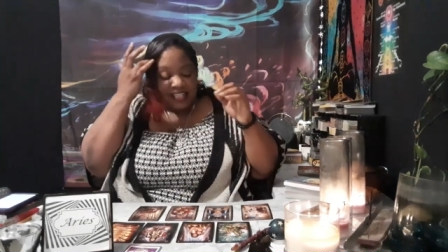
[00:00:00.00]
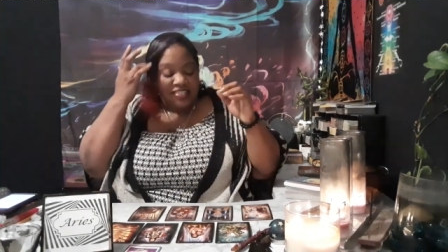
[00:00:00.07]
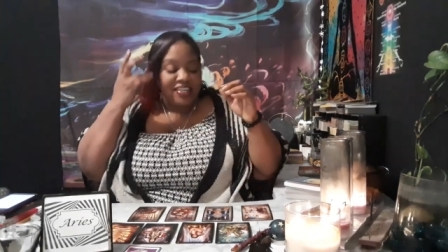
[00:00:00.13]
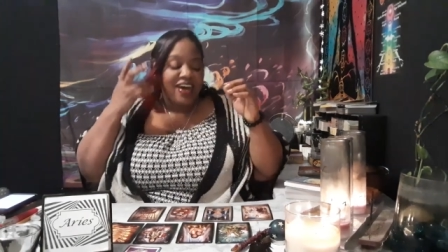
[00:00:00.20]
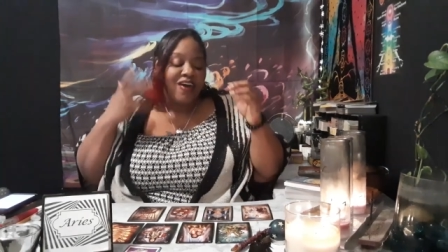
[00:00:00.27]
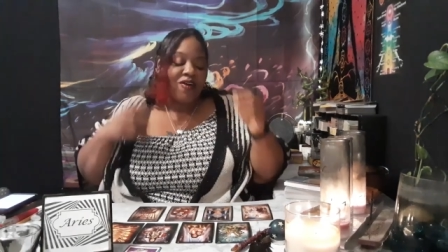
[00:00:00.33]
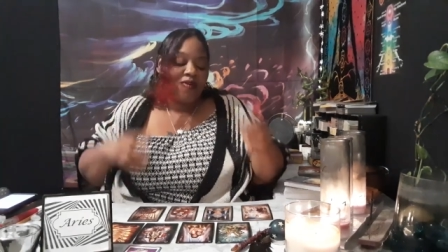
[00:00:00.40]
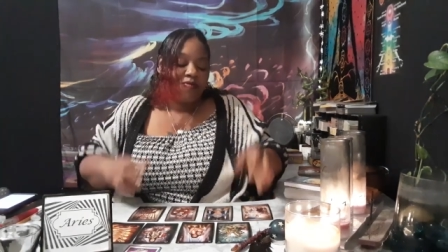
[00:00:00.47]

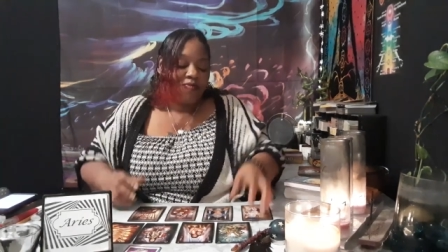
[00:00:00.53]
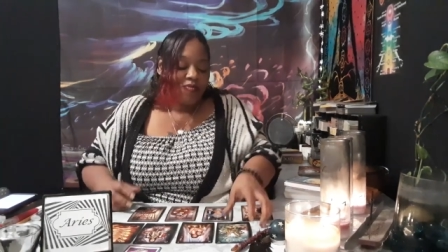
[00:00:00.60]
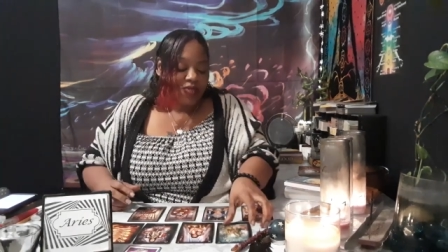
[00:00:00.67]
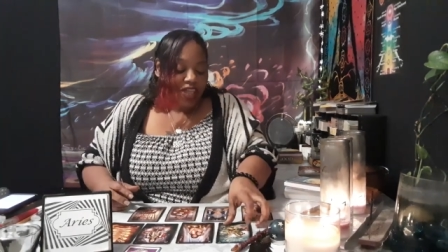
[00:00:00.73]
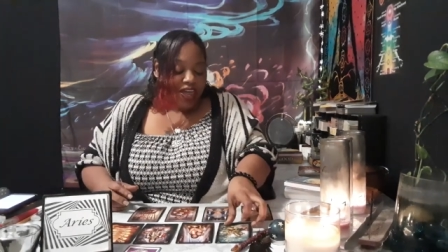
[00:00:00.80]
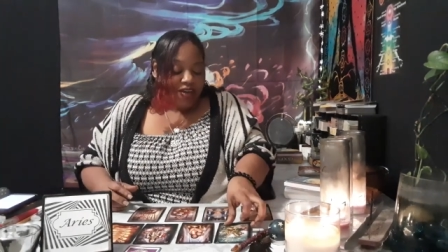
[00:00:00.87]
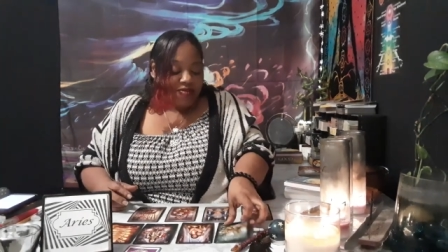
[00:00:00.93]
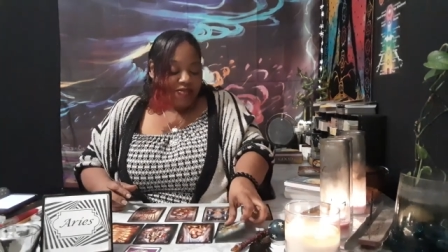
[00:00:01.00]
So
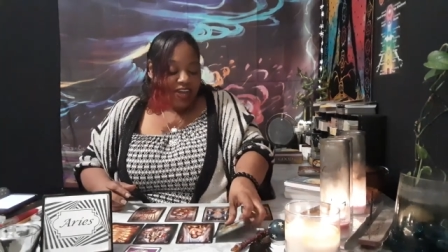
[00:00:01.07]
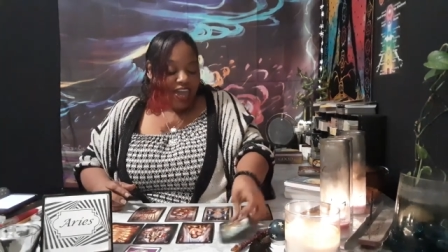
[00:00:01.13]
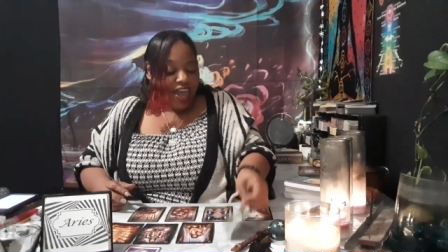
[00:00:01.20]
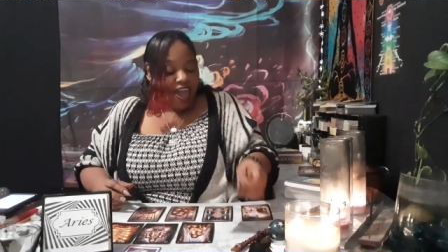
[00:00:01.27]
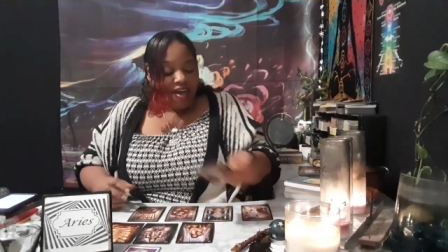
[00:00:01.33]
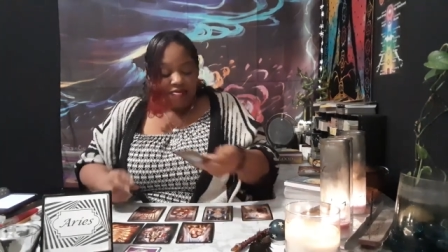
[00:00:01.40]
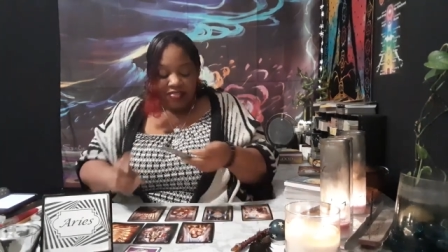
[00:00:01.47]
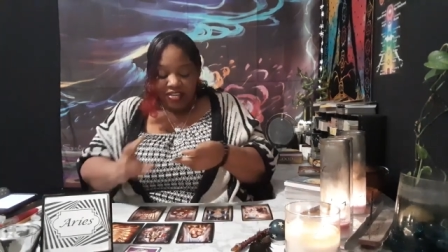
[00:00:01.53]
we
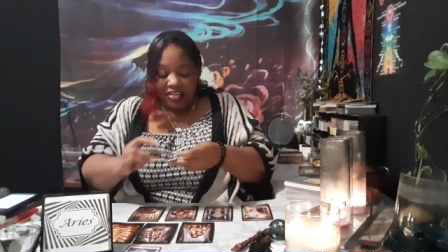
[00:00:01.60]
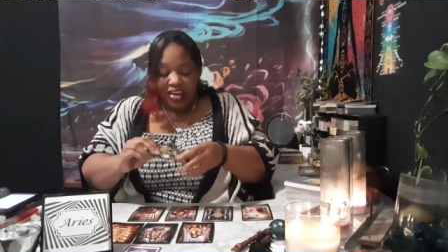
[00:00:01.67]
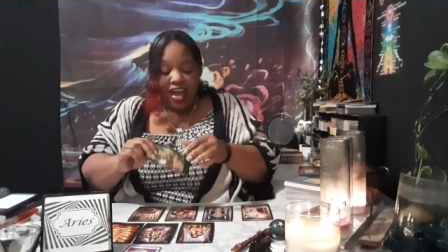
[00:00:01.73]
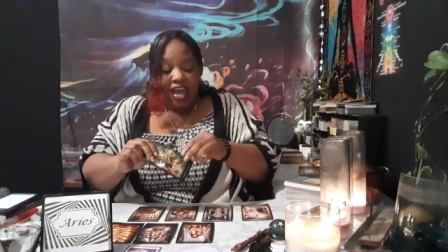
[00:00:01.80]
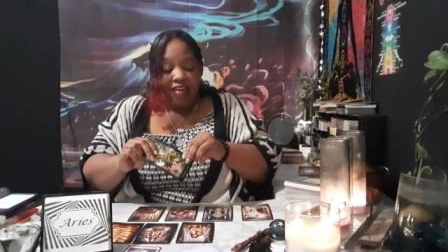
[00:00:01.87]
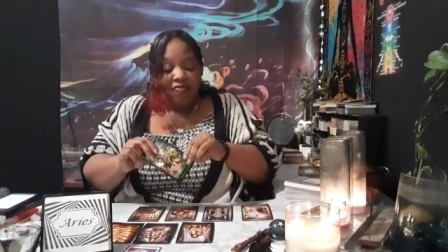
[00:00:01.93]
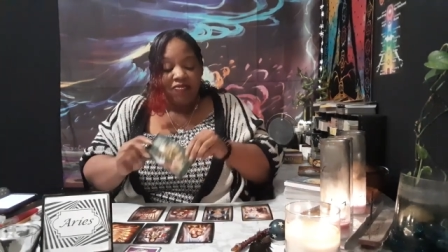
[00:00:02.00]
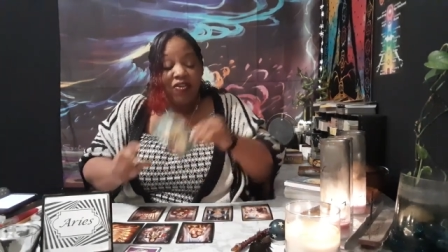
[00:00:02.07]
have the
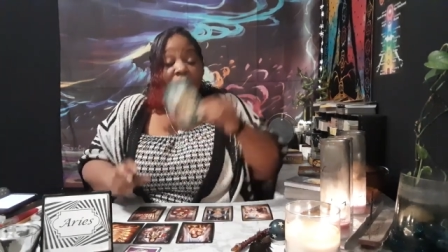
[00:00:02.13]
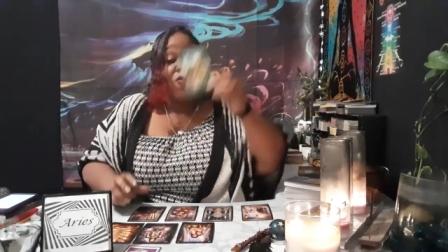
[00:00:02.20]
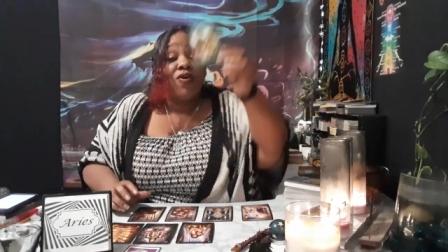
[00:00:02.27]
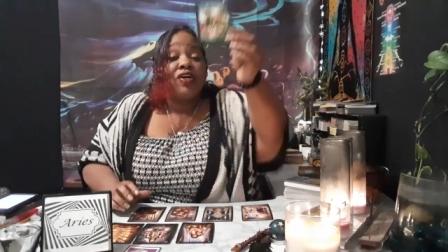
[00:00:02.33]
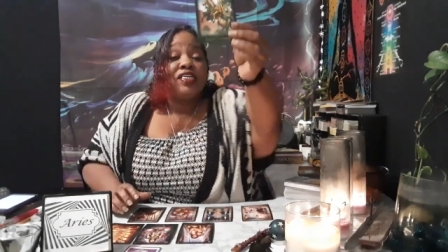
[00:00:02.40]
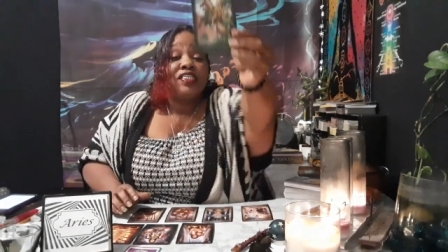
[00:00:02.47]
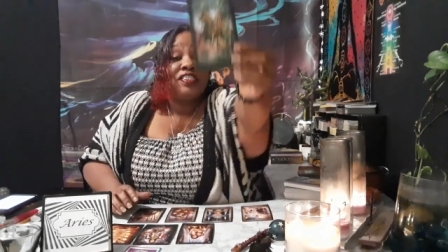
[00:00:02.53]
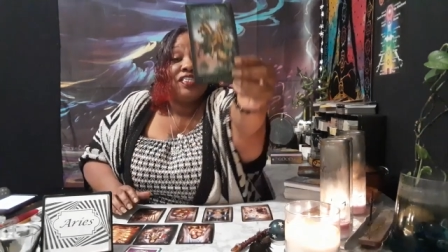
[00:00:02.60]
Knight of
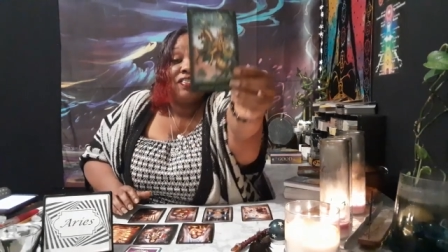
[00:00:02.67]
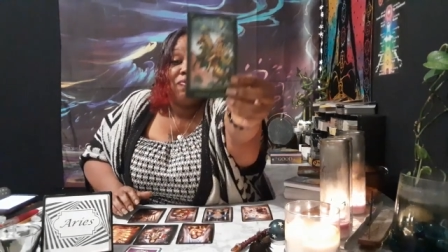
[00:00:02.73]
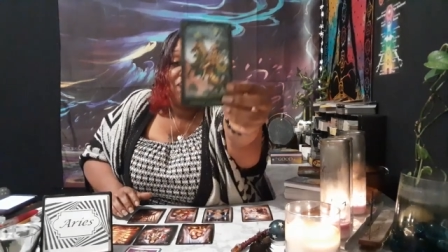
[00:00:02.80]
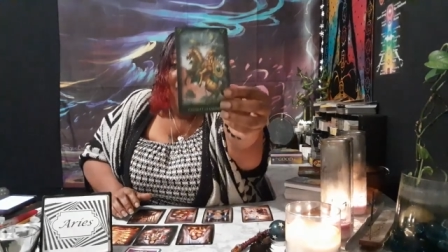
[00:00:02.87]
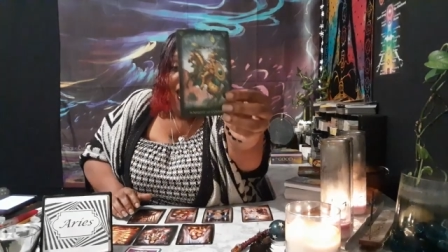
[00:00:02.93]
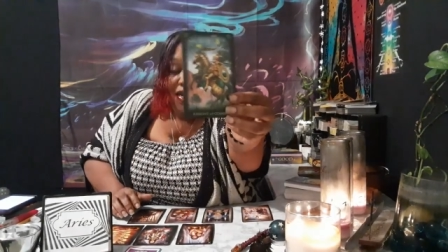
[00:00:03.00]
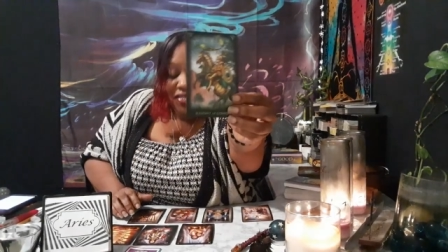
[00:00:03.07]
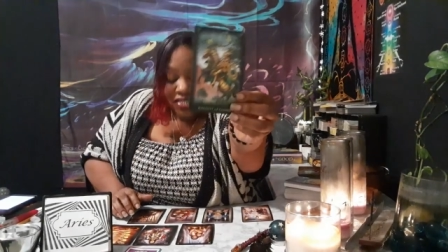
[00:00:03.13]
Coins in the
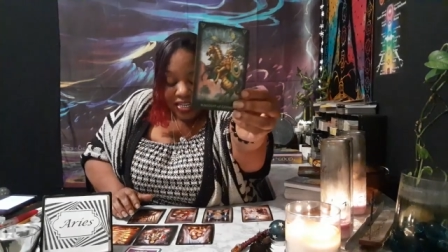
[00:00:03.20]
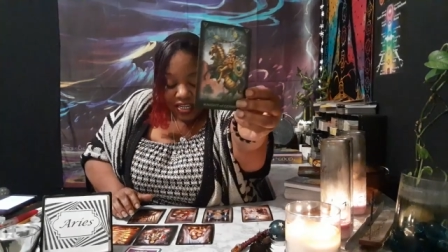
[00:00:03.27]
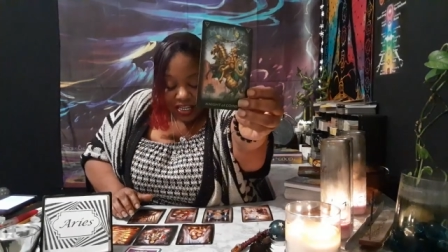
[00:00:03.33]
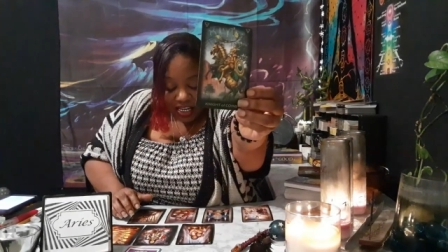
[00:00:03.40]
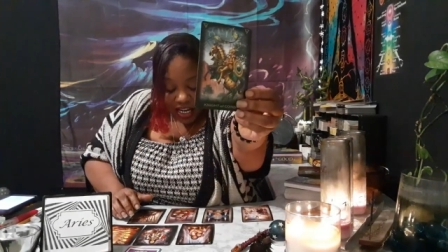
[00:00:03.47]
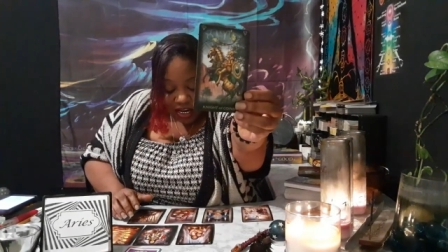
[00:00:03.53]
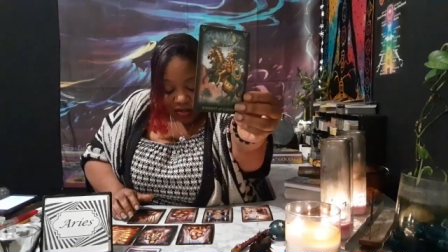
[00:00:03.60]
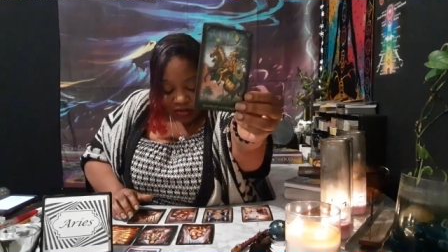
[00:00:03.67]

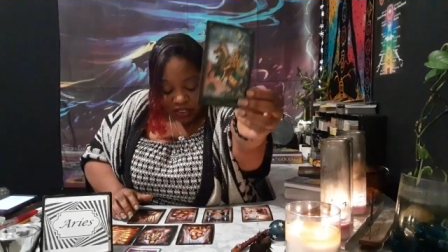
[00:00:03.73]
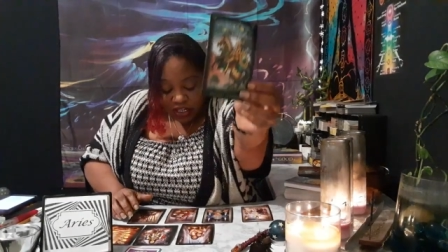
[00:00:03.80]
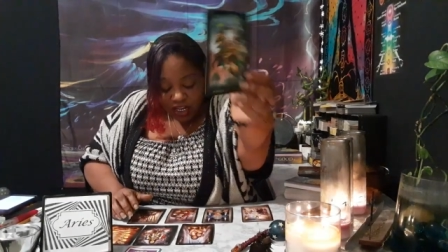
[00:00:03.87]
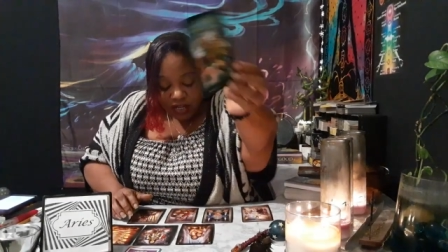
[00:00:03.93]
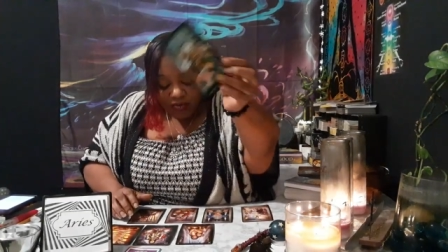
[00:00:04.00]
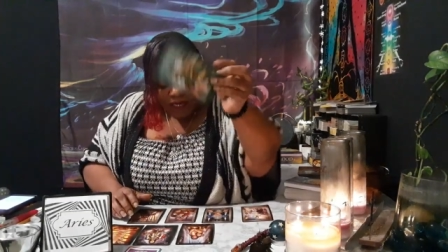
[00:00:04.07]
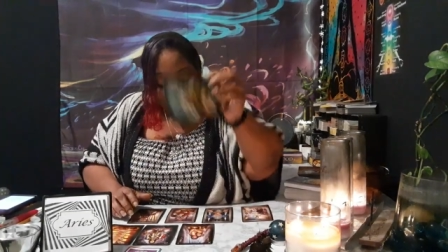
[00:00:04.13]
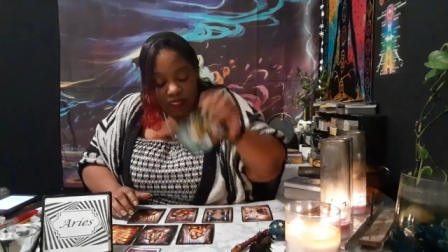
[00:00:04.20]
masculine energy.